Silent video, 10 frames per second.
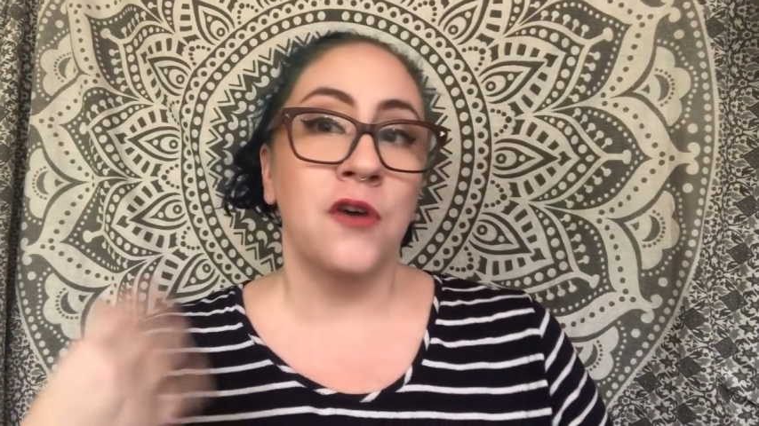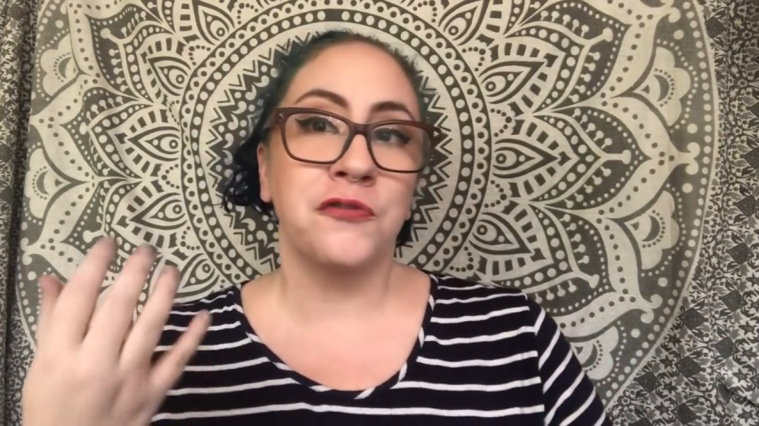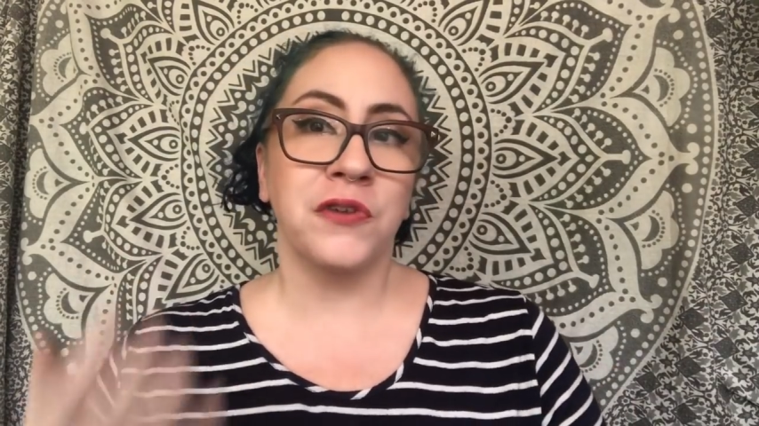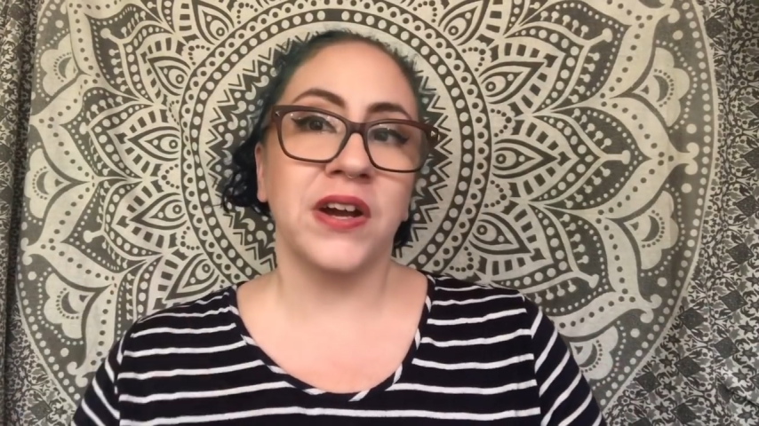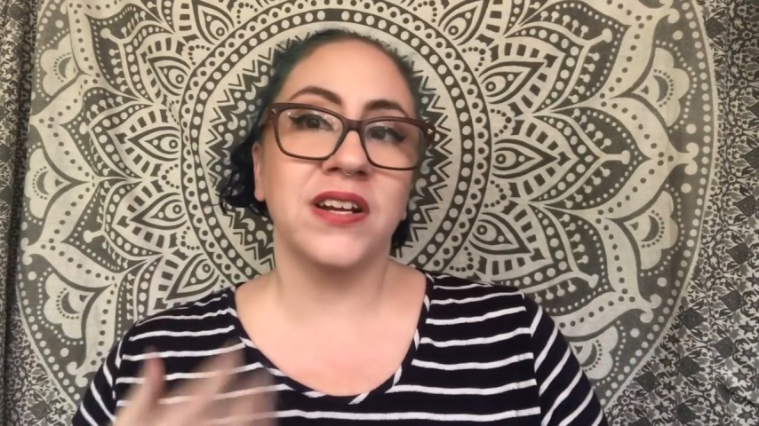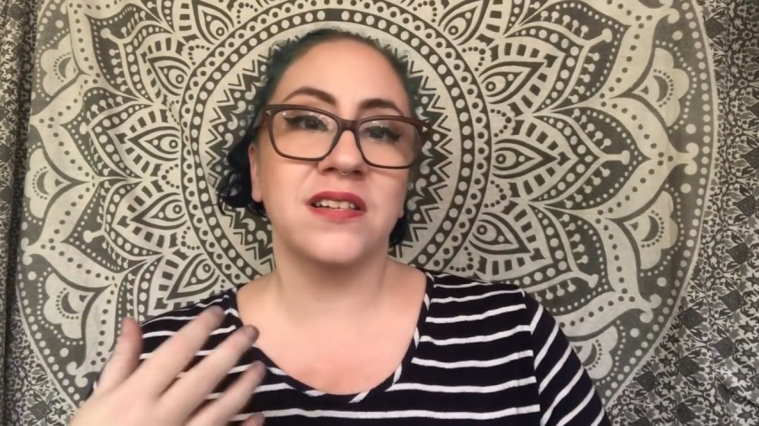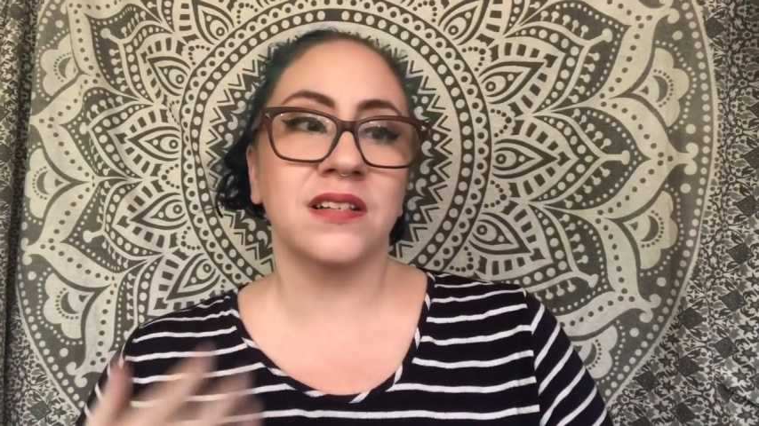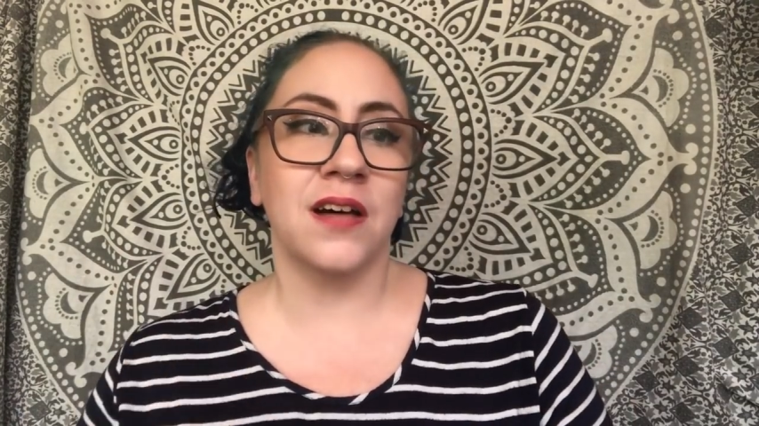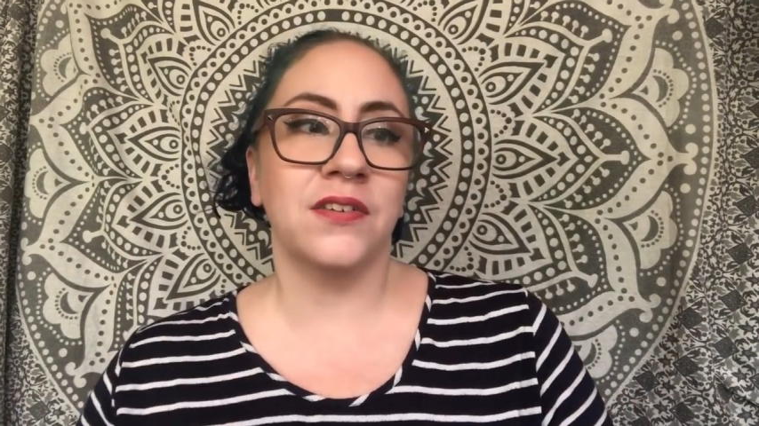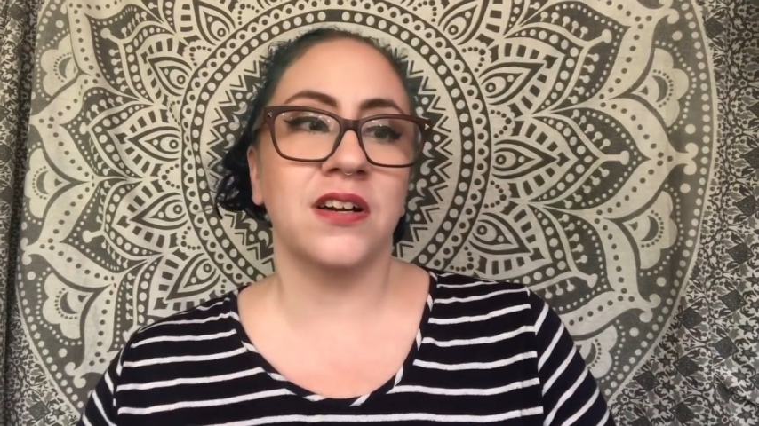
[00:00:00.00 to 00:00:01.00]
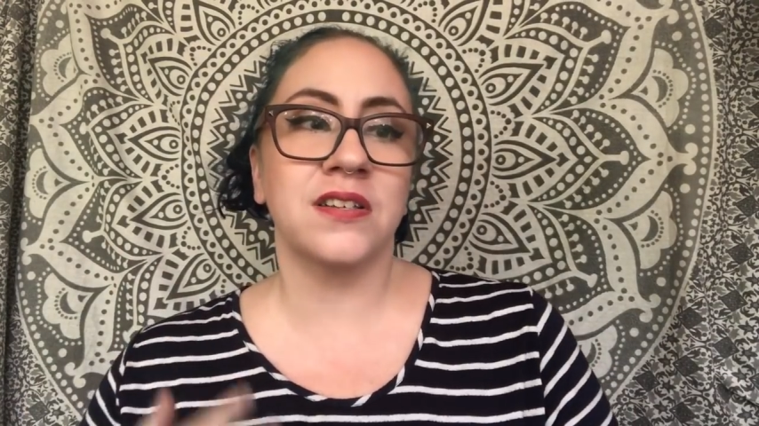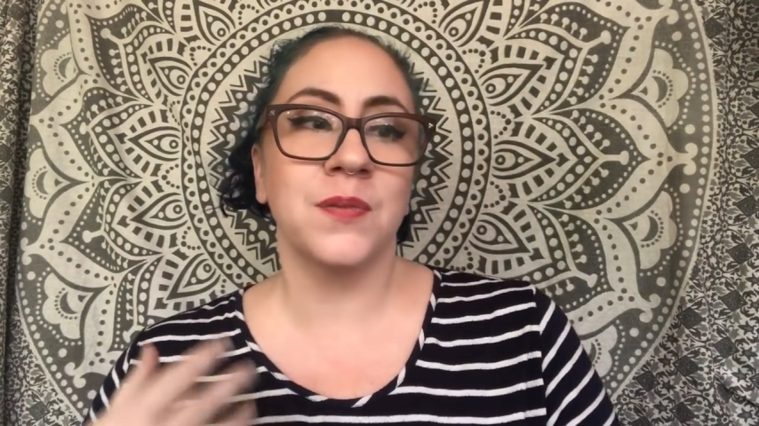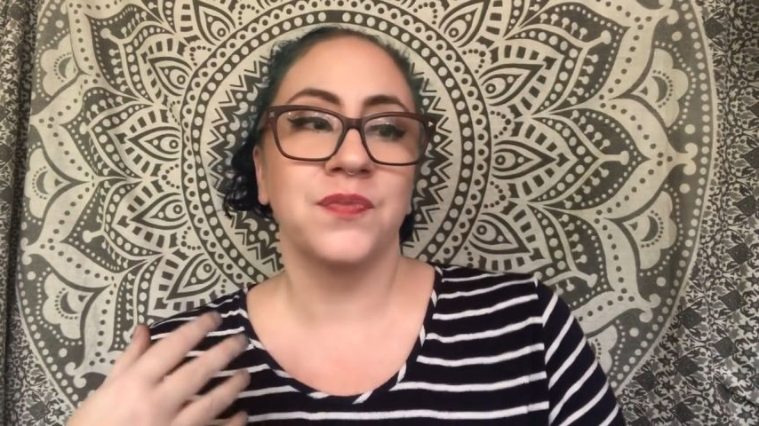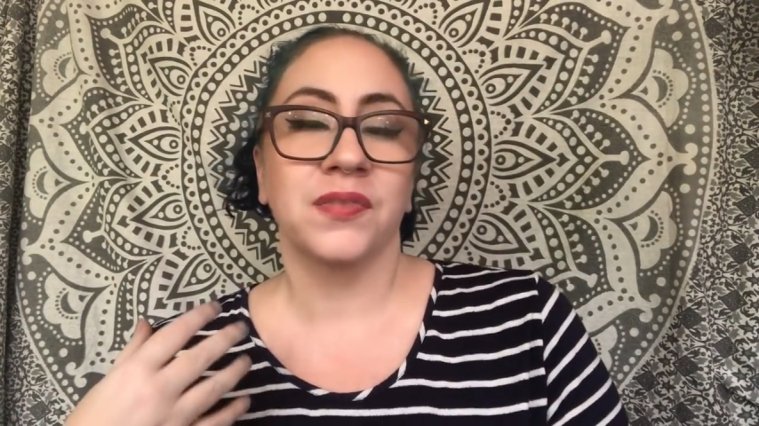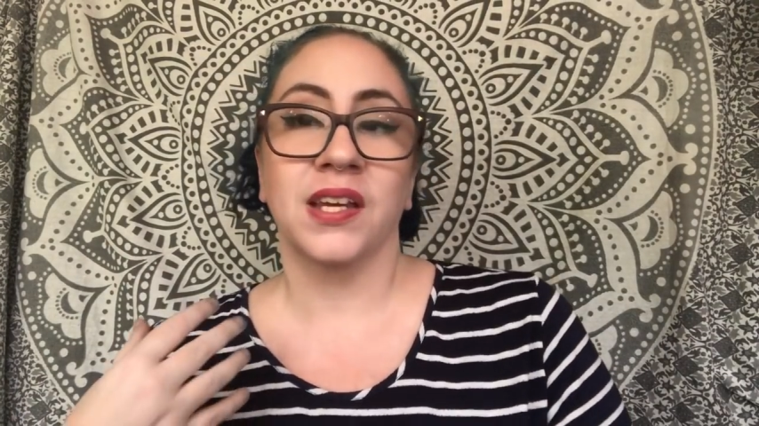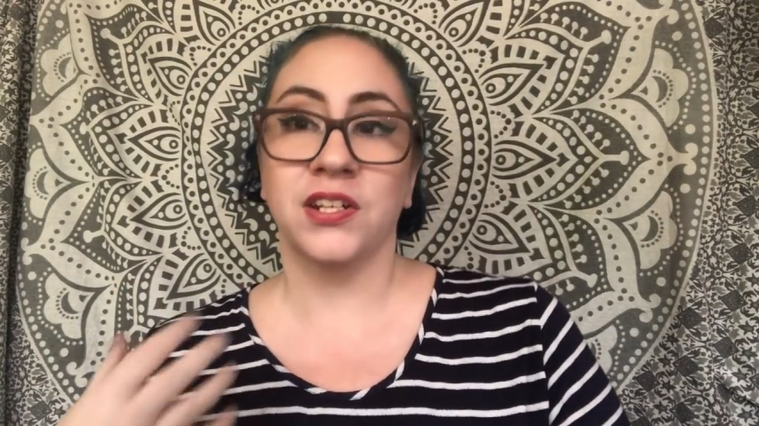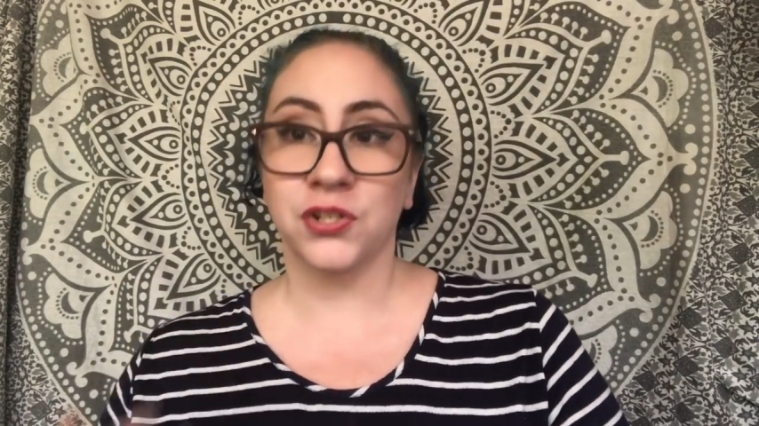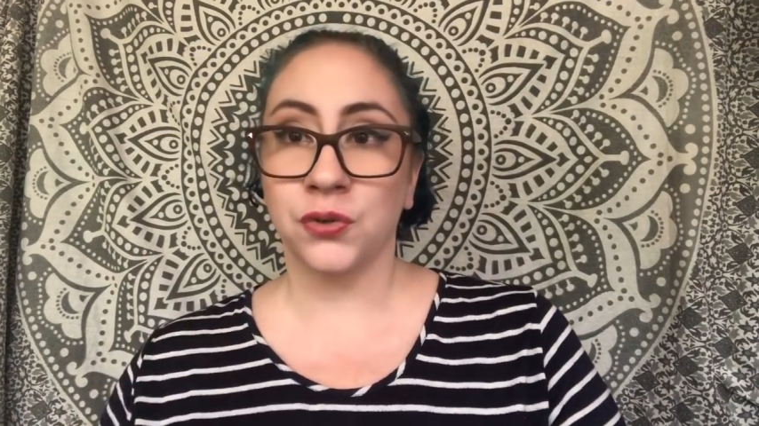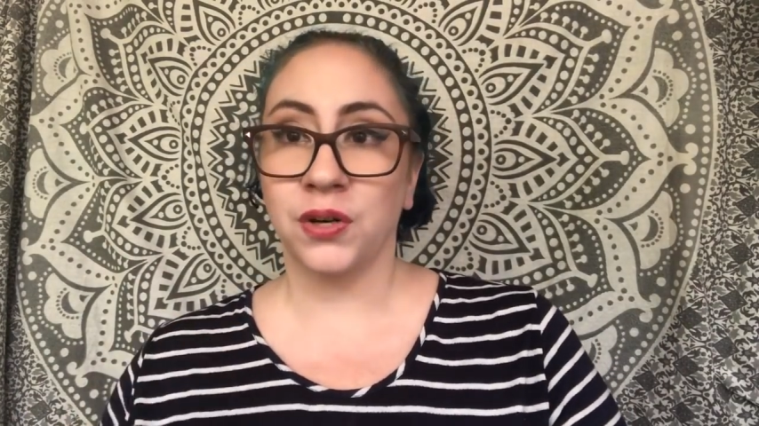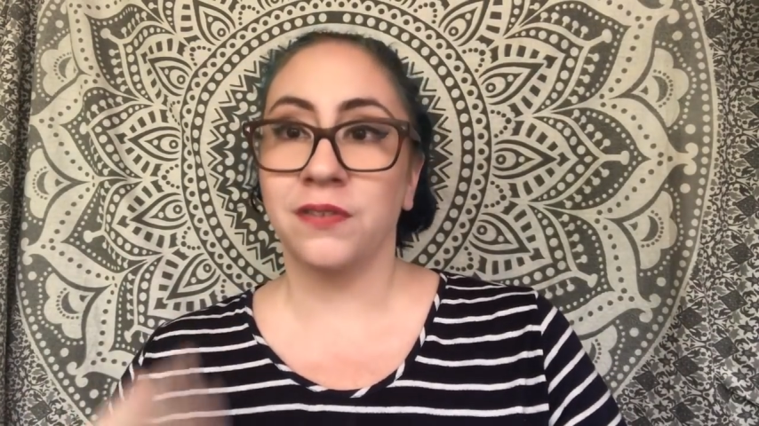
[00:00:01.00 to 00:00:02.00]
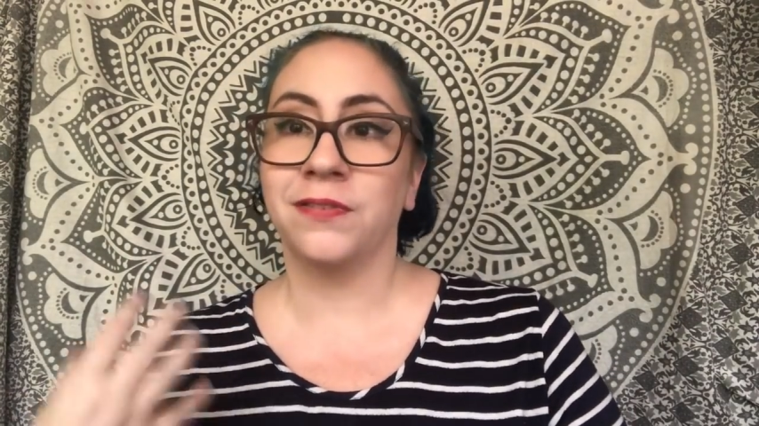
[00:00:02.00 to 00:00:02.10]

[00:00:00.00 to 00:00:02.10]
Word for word: fragrance lovers enjoy